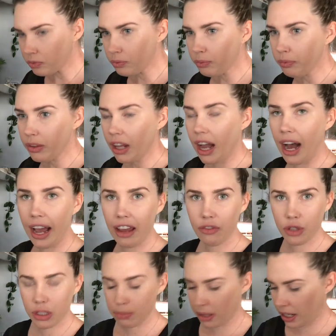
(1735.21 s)
I have
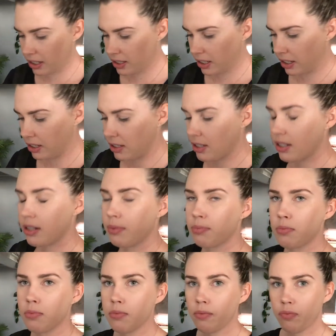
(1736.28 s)
just planted
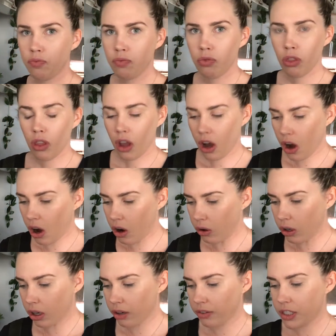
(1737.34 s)
a whole
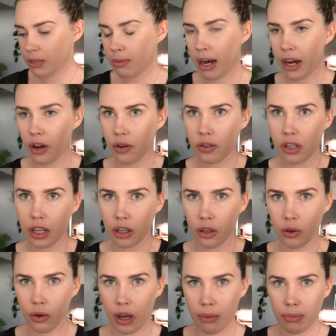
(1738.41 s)
lot of tomatoes and
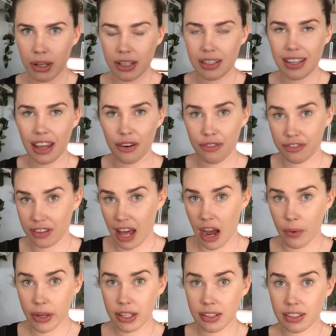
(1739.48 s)
cucumbers and
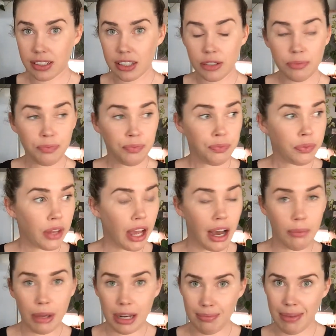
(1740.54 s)
flowers
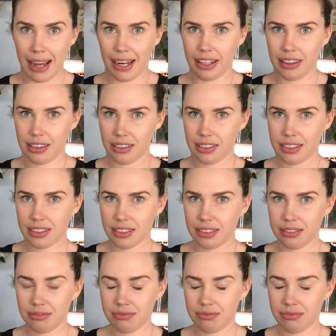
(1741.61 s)
and melons.